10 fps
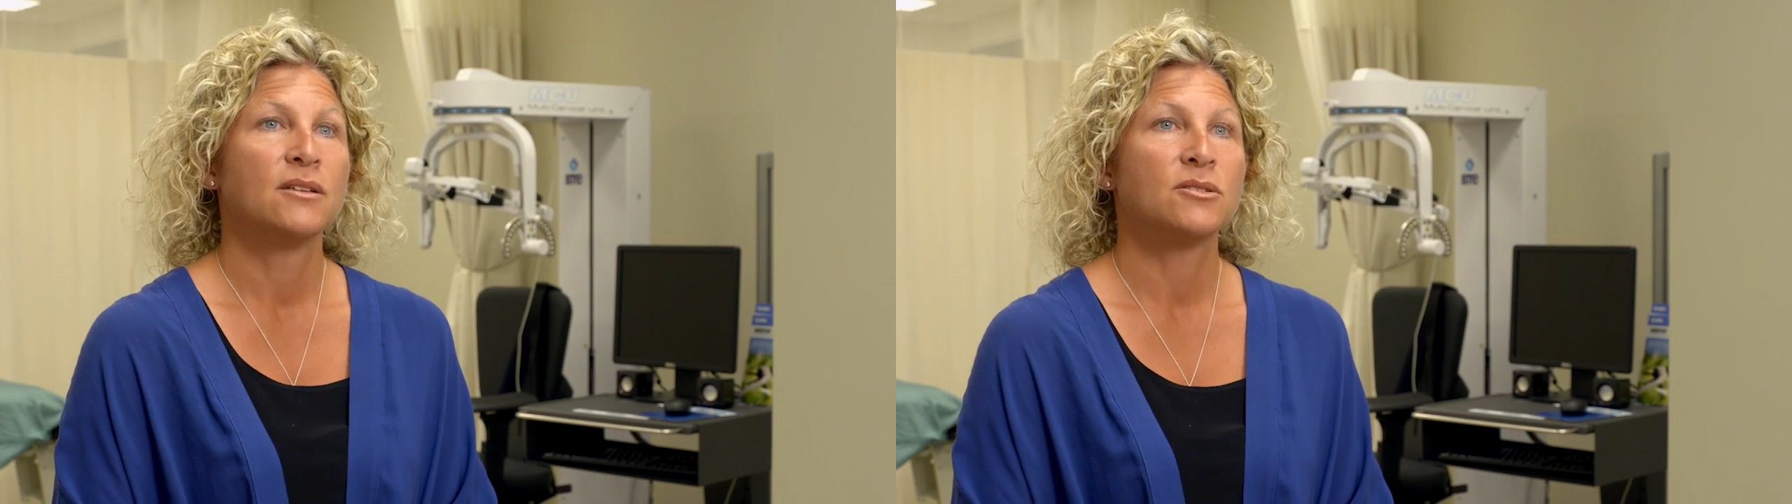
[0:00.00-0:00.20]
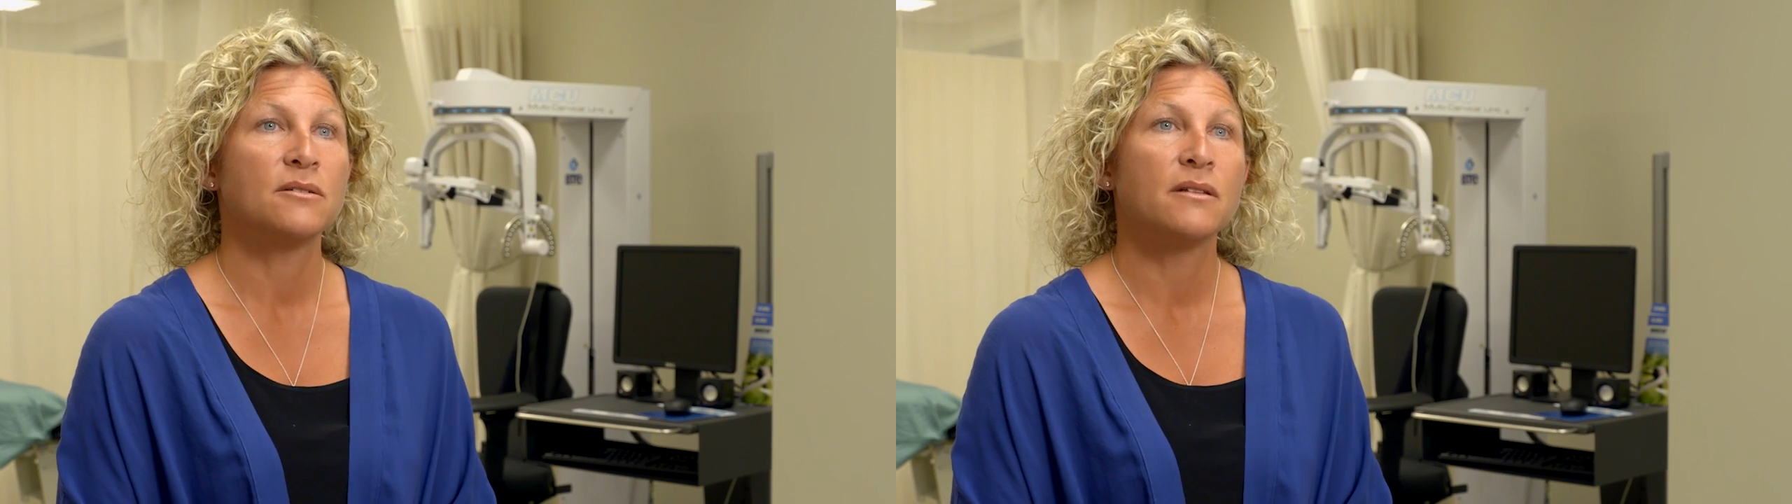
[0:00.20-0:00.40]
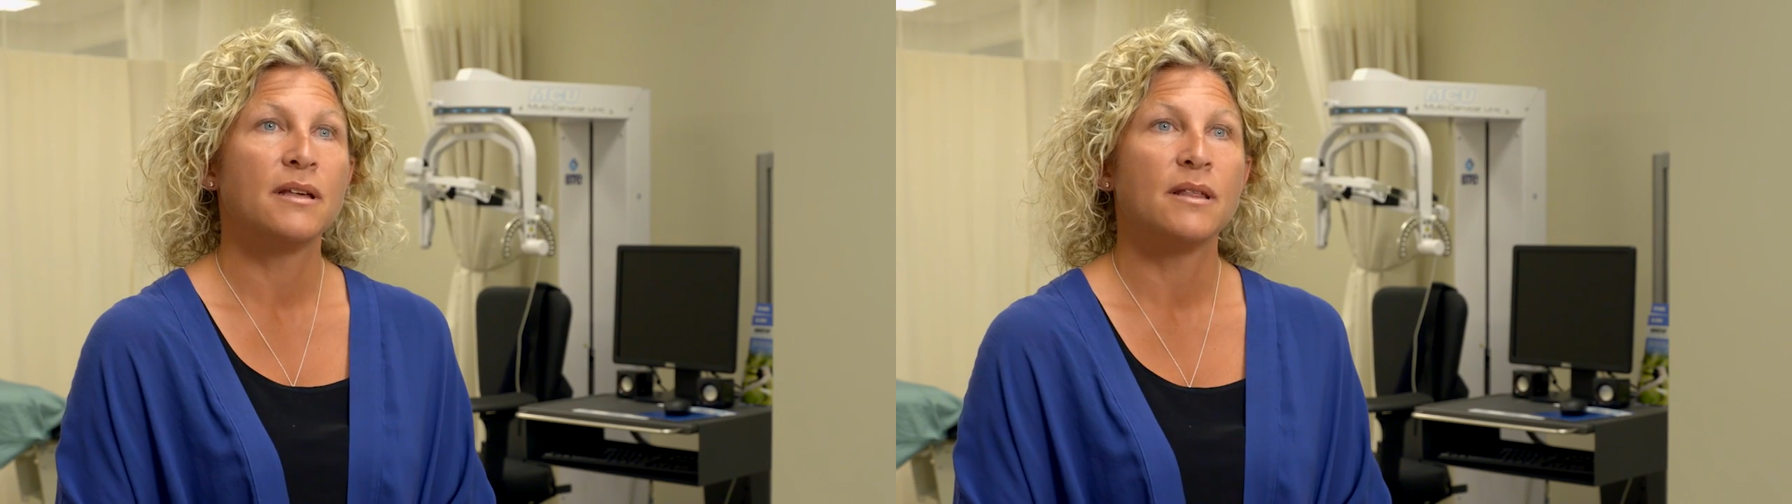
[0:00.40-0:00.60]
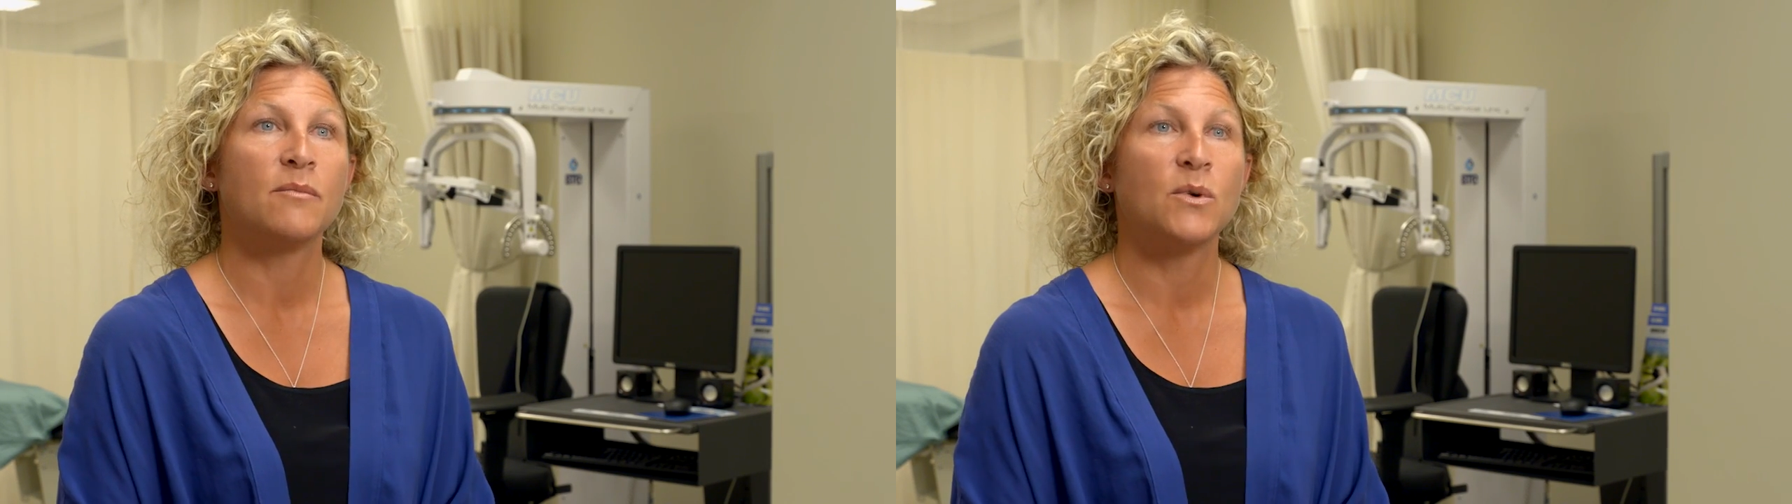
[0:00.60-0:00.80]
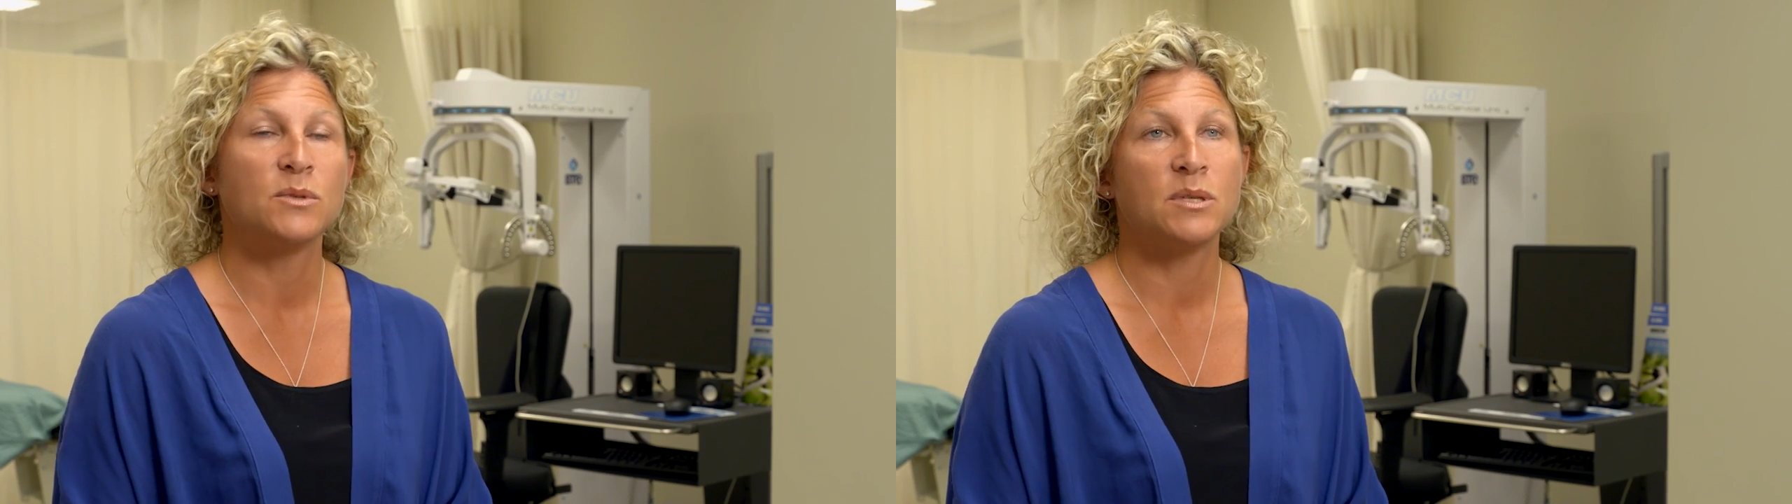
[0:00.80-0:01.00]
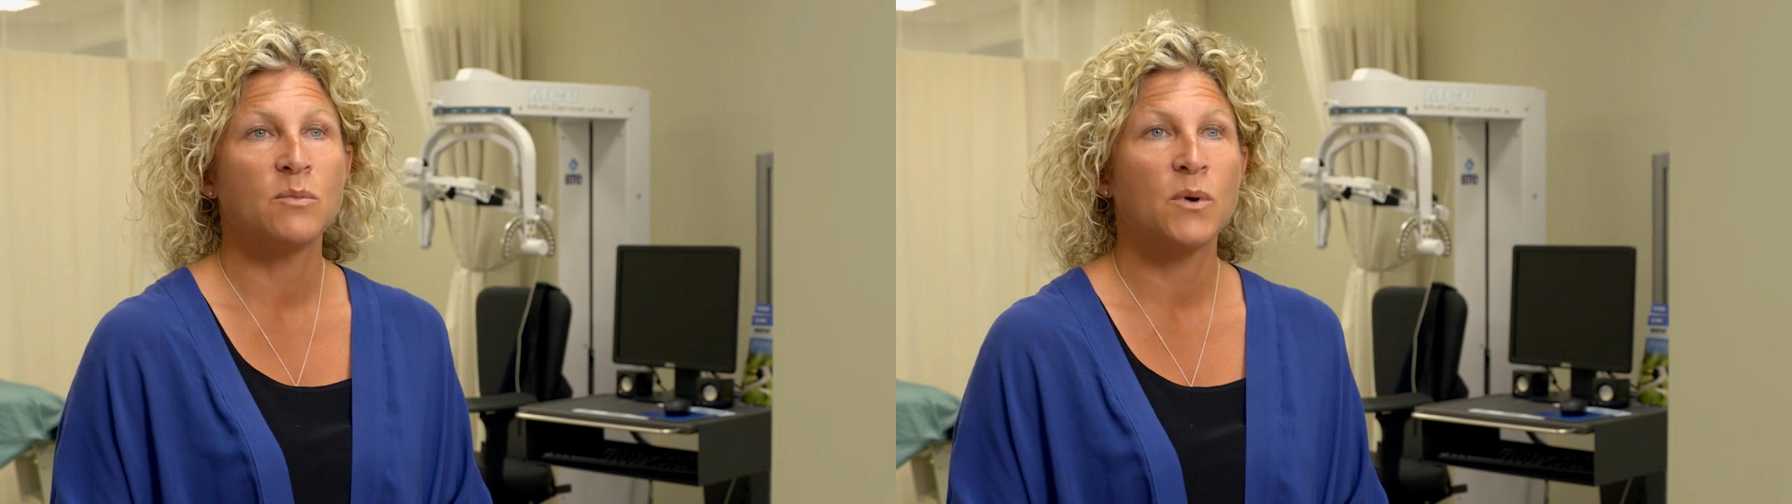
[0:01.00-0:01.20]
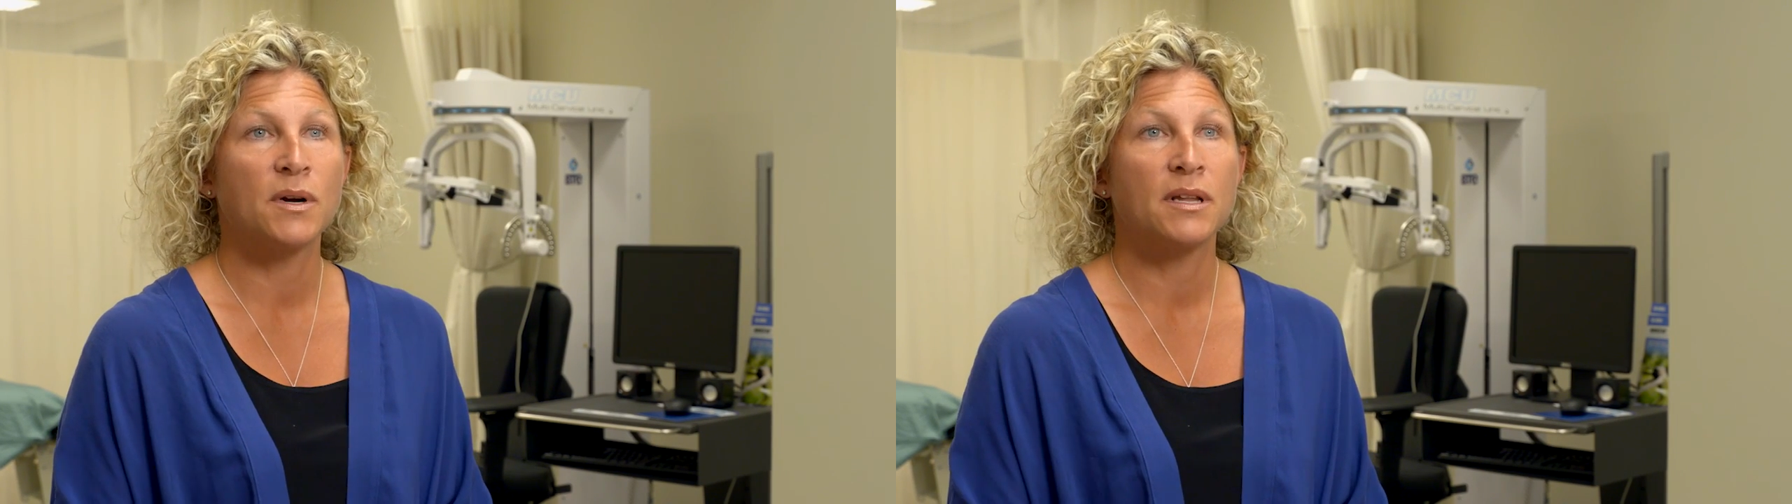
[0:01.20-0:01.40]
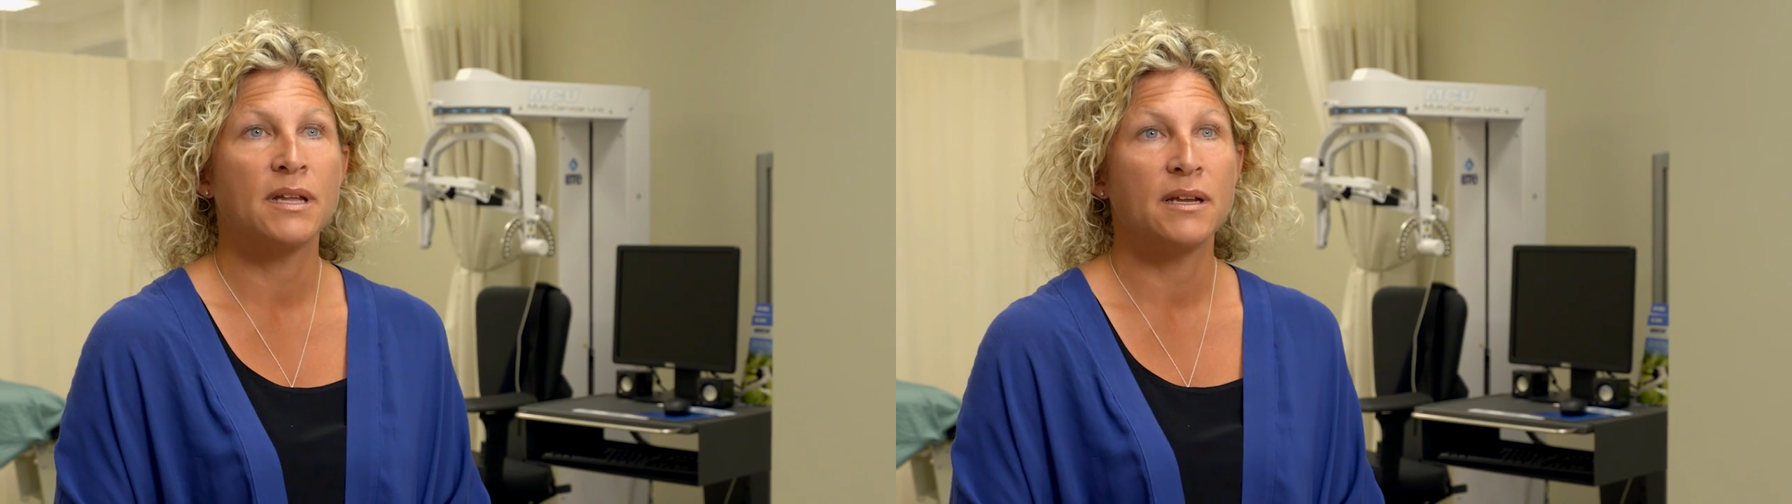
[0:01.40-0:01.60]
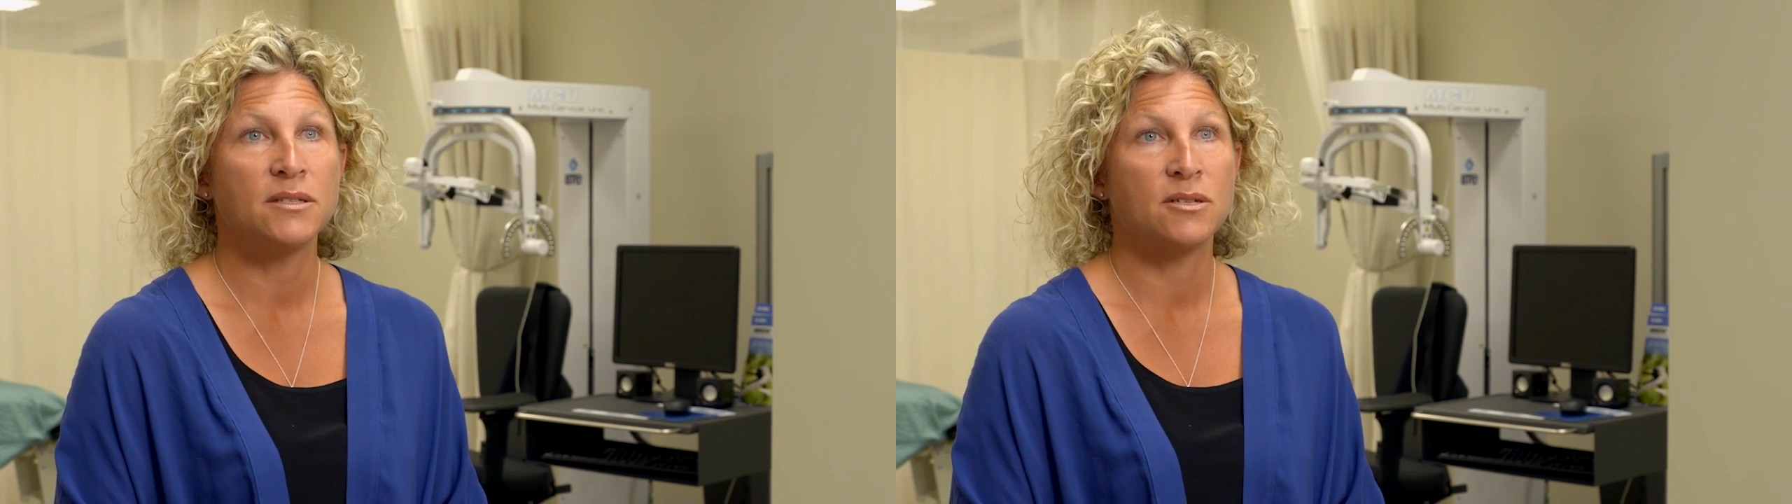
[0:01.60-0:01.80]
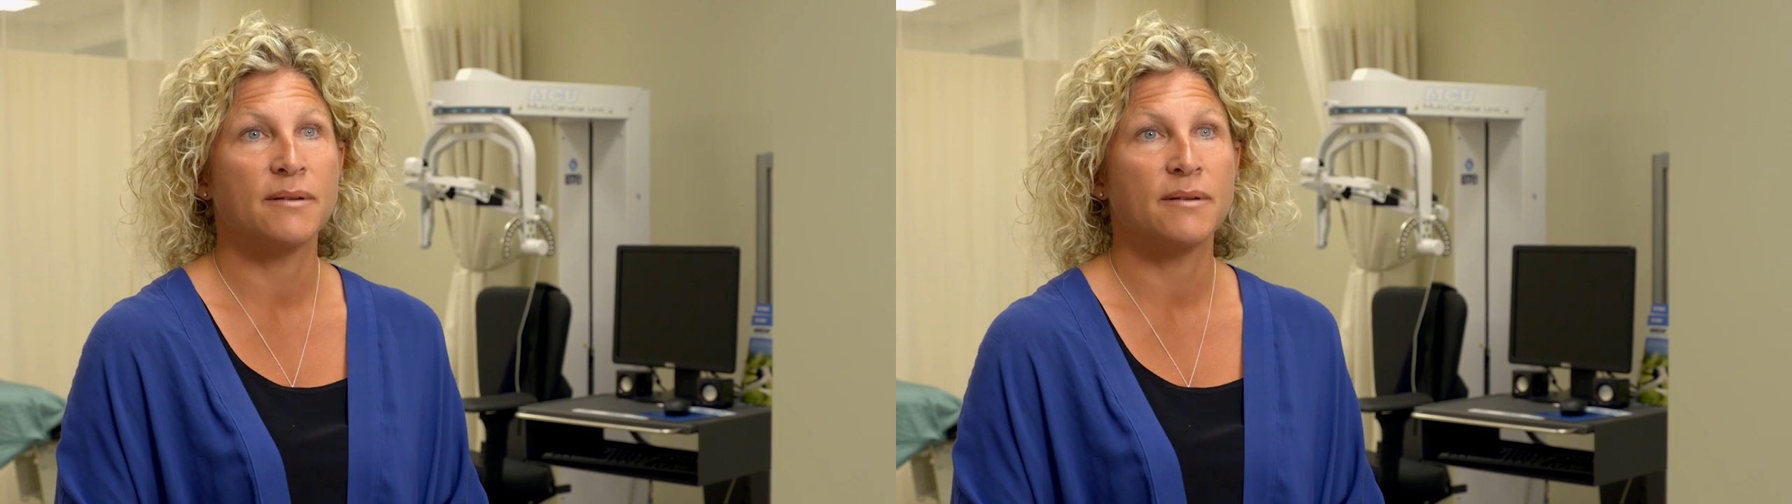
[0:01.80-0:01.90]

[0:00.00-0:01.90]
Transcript: certainly the most important thing is